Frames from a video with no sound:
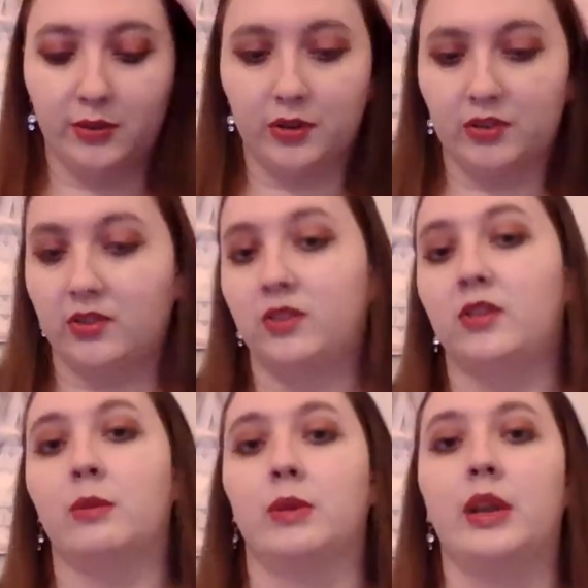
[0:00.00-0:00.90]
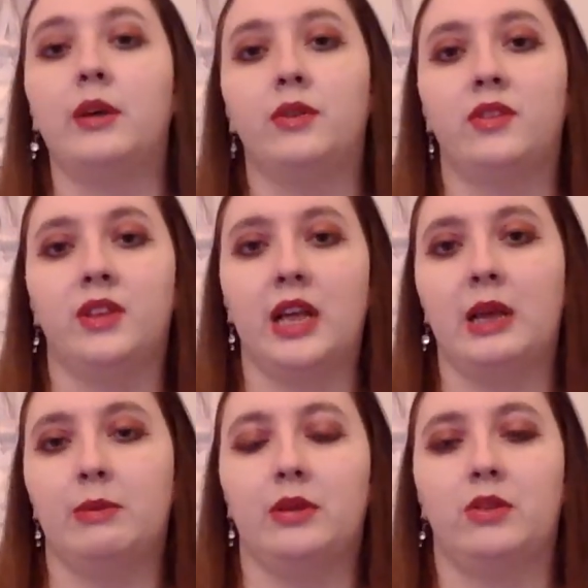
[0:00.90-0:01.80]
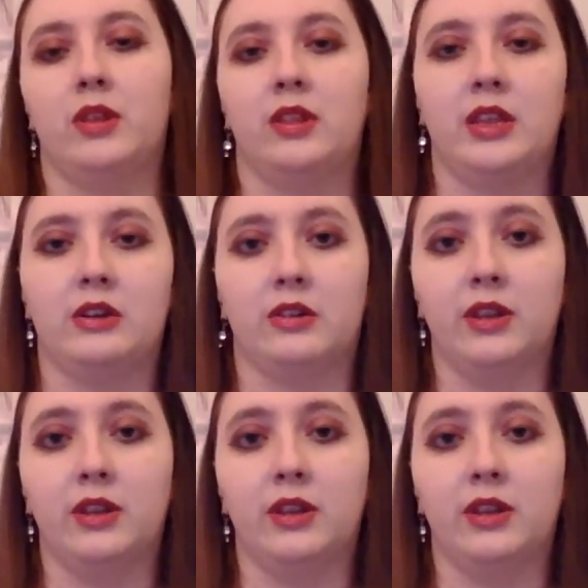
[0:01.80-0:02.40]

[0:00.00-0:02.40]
of course someone else came into the theater